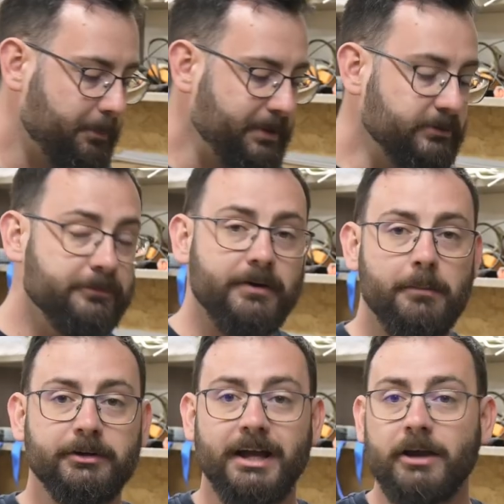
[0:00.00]
If a piece of
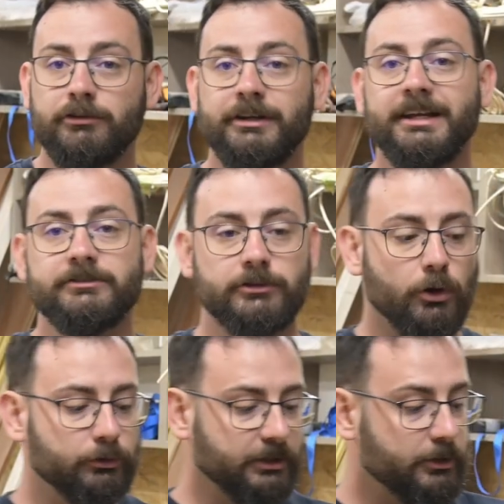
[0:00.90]
fabric actually gets
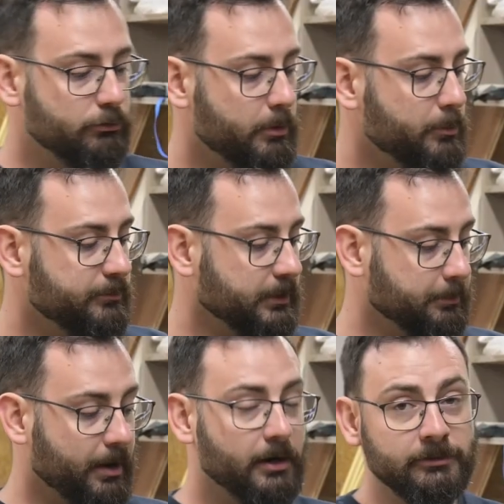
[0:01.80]
caught into a
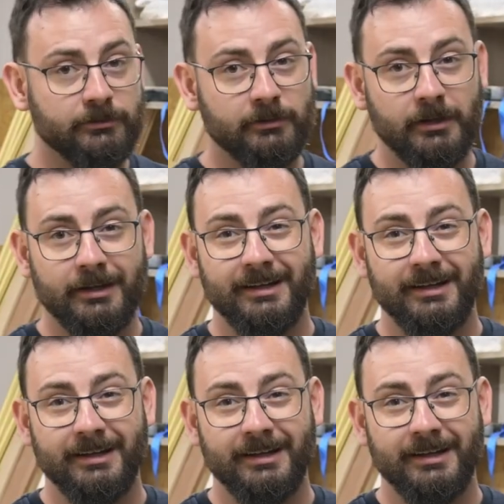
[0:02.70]
moving parts,